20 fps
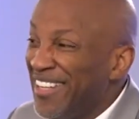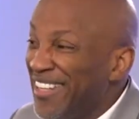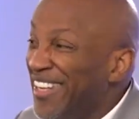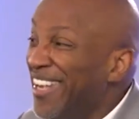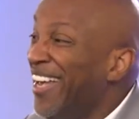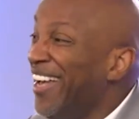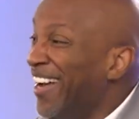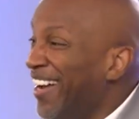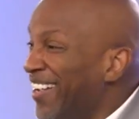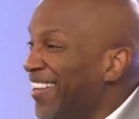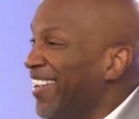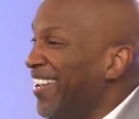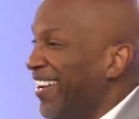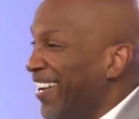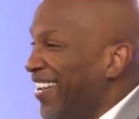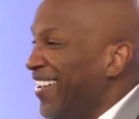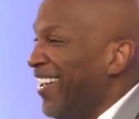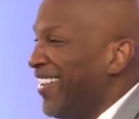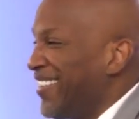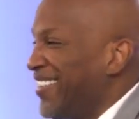
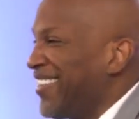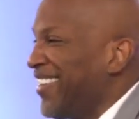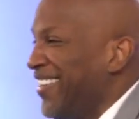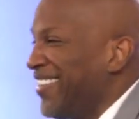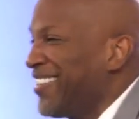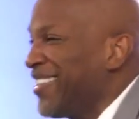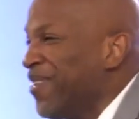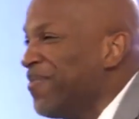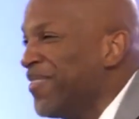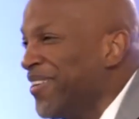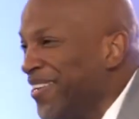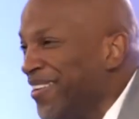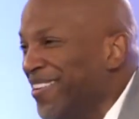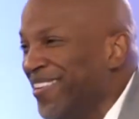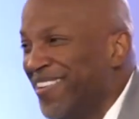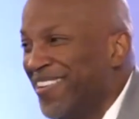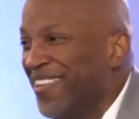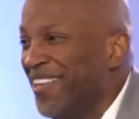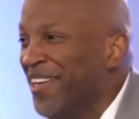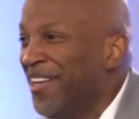Yeah. See, some
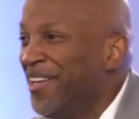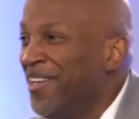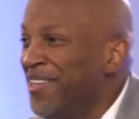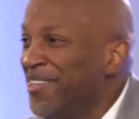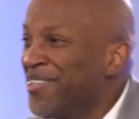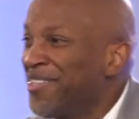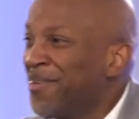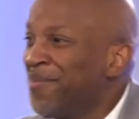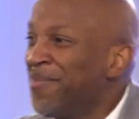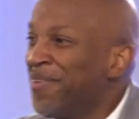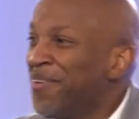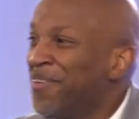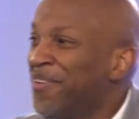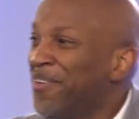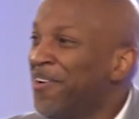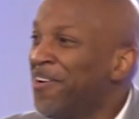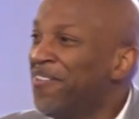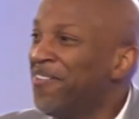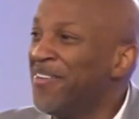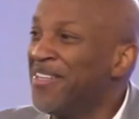of you are
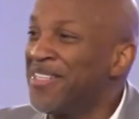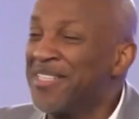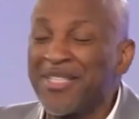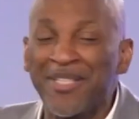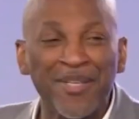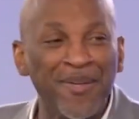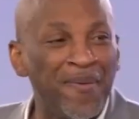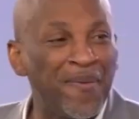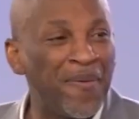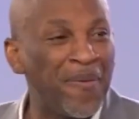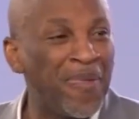nervous.